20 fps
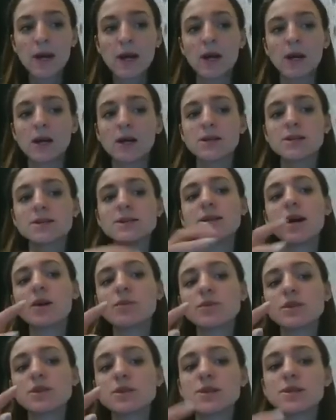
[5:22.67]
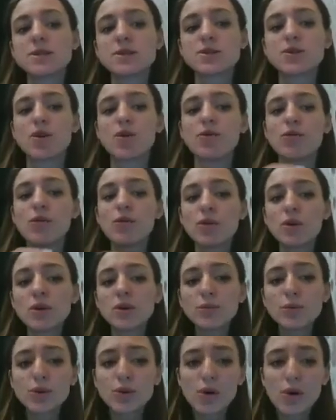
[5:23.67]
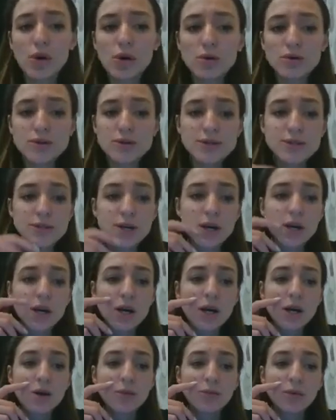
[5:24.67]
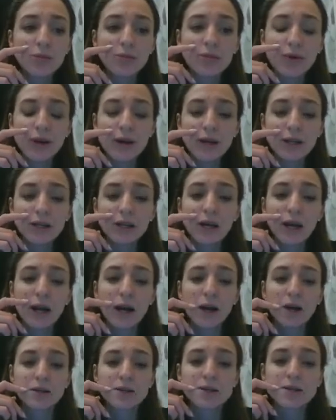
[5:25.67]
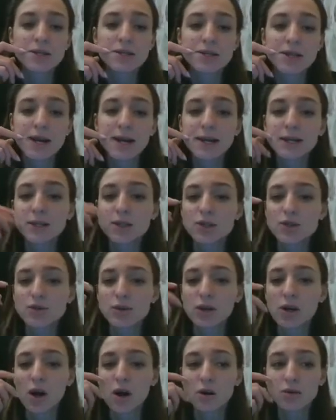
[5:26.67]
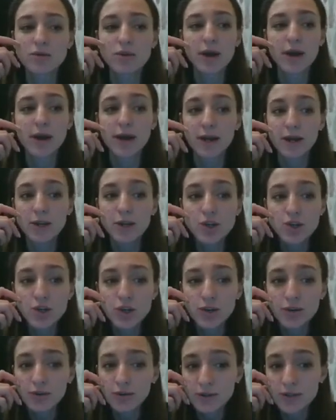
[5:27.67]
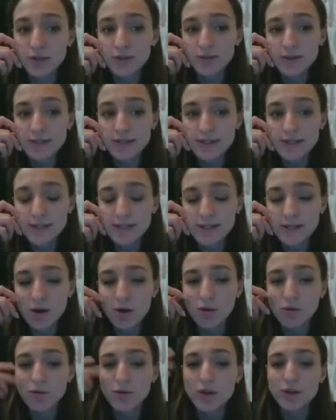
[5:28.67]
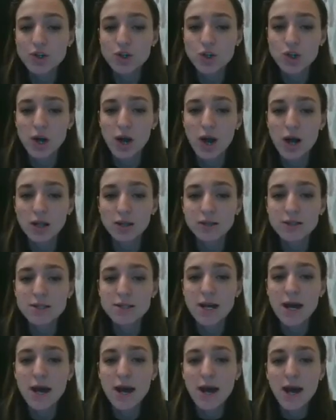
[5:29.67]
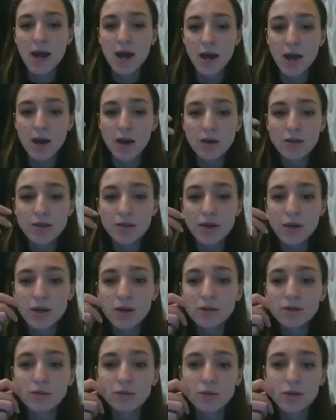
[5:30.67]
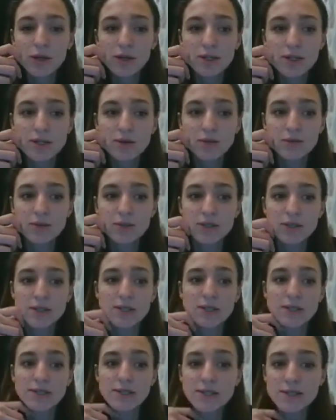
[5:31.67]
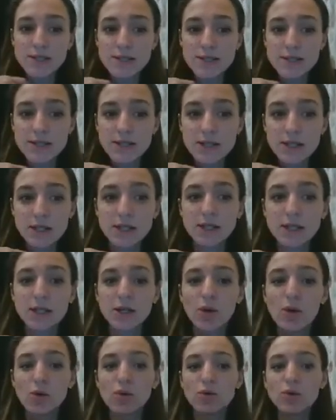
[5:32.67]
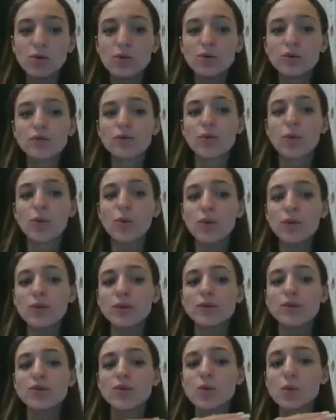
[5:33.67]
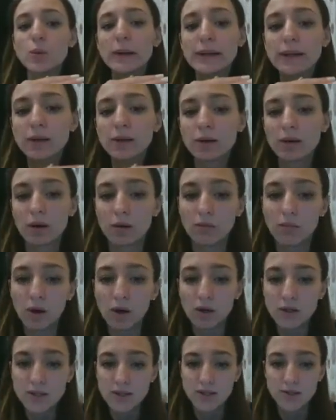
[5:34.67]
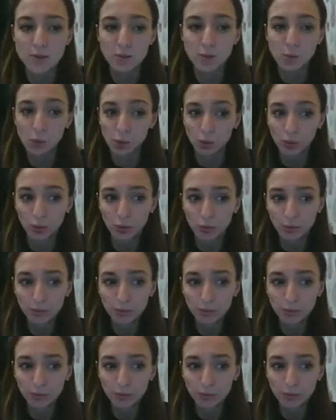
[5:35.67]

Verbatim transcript: Uh, some diseases of oral mucous uh, membrane and take into account the age characteristics of the child and the influence of these diseases in, eh, of, on the growing body as well